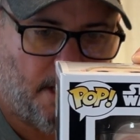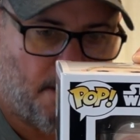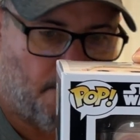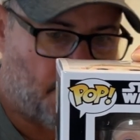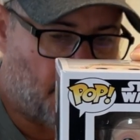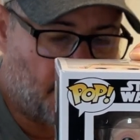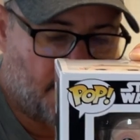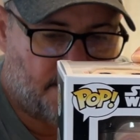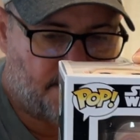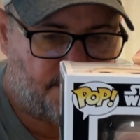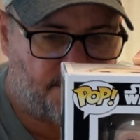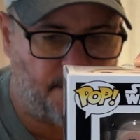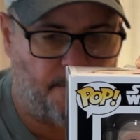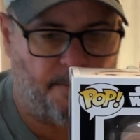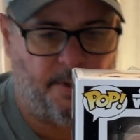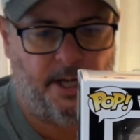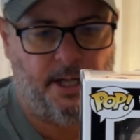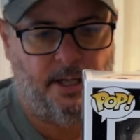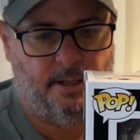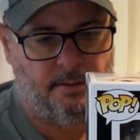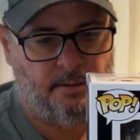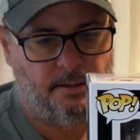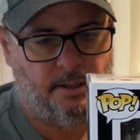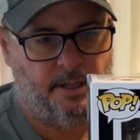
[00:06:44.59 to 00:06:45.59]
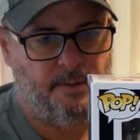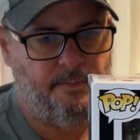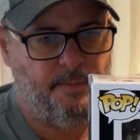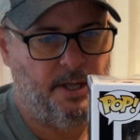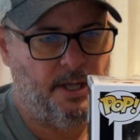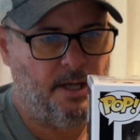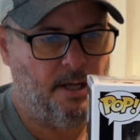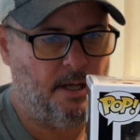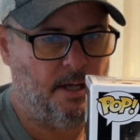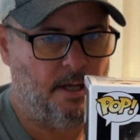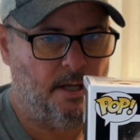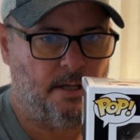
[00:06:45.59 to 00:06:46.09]
But somebody leave me
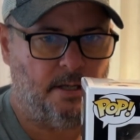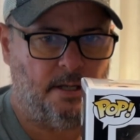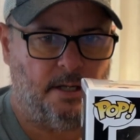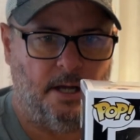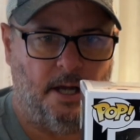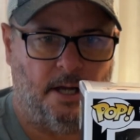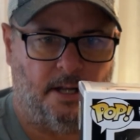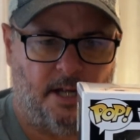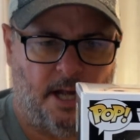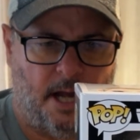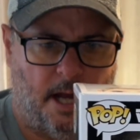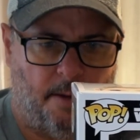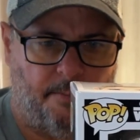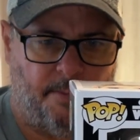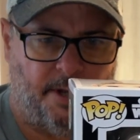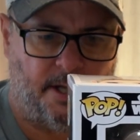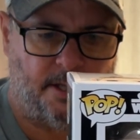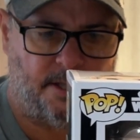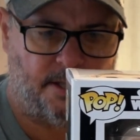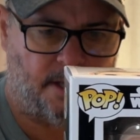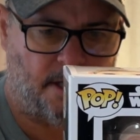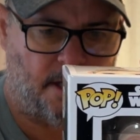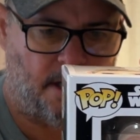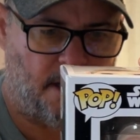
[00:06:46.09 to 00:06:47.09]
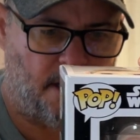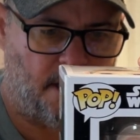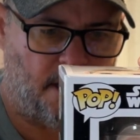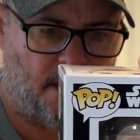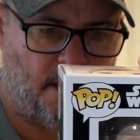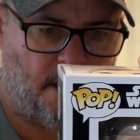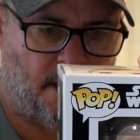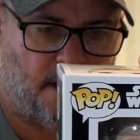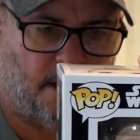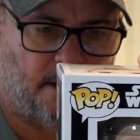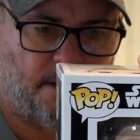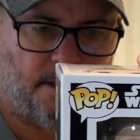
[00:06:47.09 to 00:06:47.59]
a comment
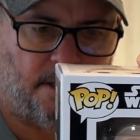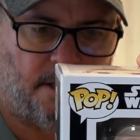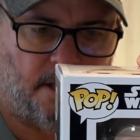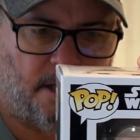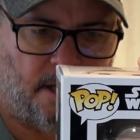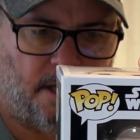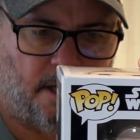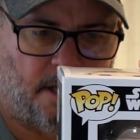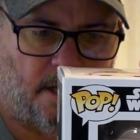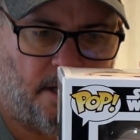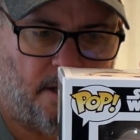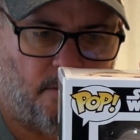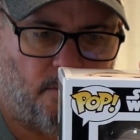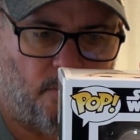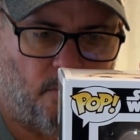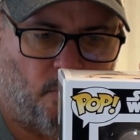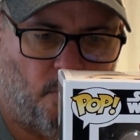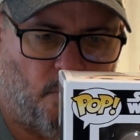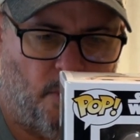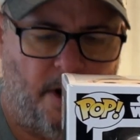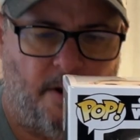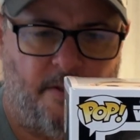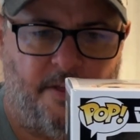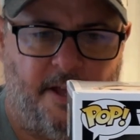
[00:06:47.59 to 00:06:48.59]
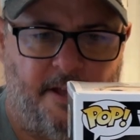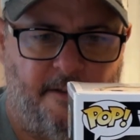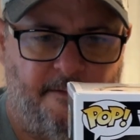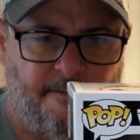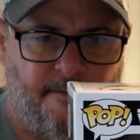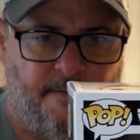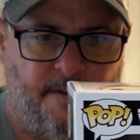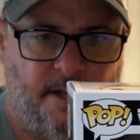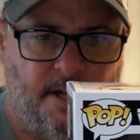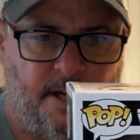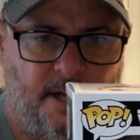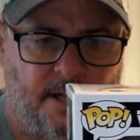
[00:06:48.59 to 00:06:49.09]
on where they
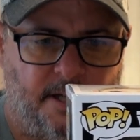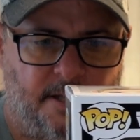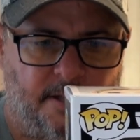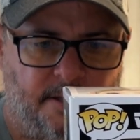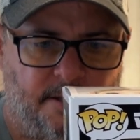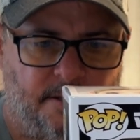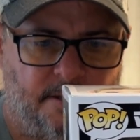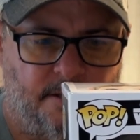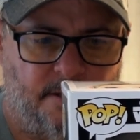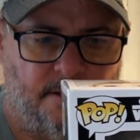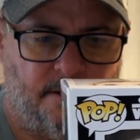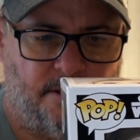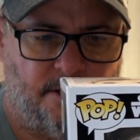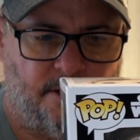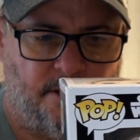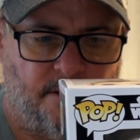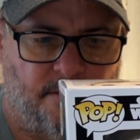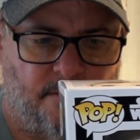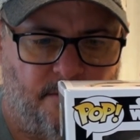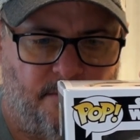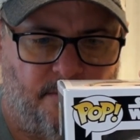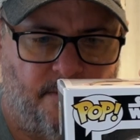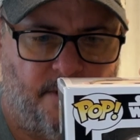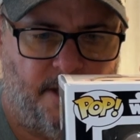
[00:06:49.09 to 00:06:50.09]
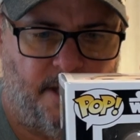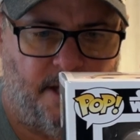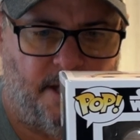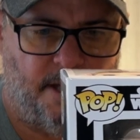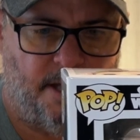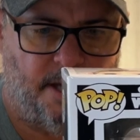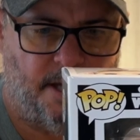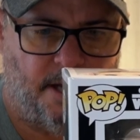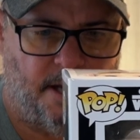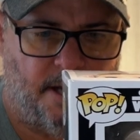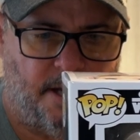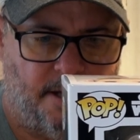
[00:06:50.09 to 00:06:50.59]
fit in to
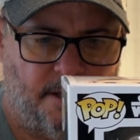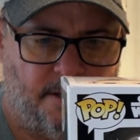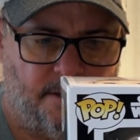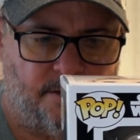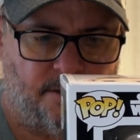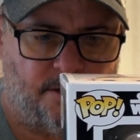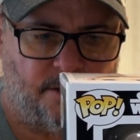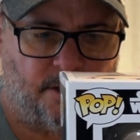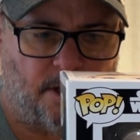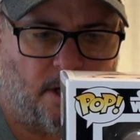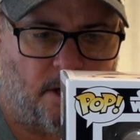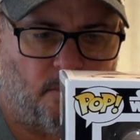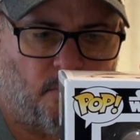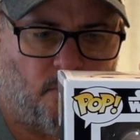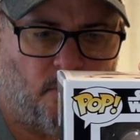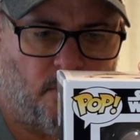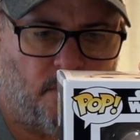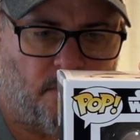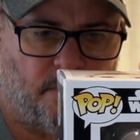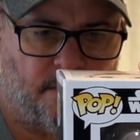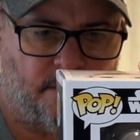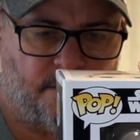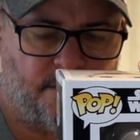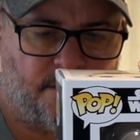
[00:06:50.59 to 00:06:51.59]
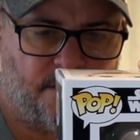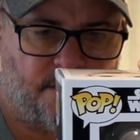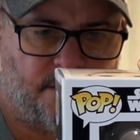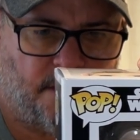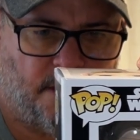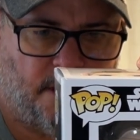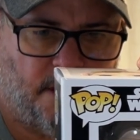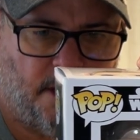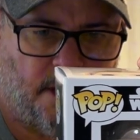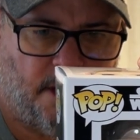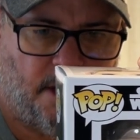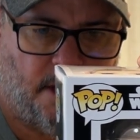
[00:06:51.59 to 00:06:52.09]
the Star Wars
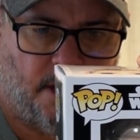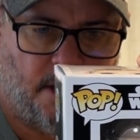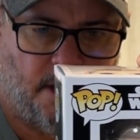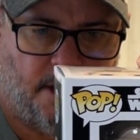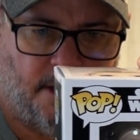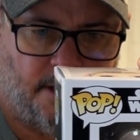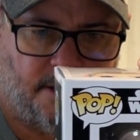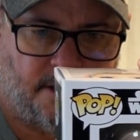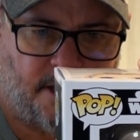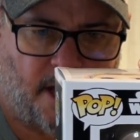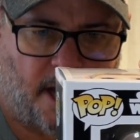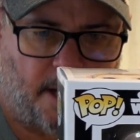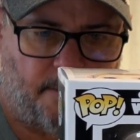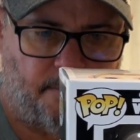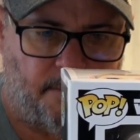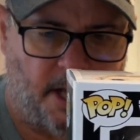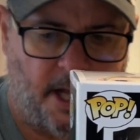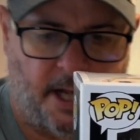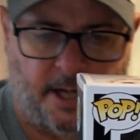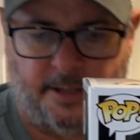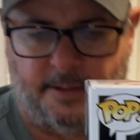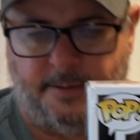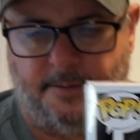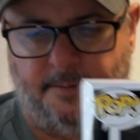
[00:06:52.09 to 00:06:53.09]
timeline.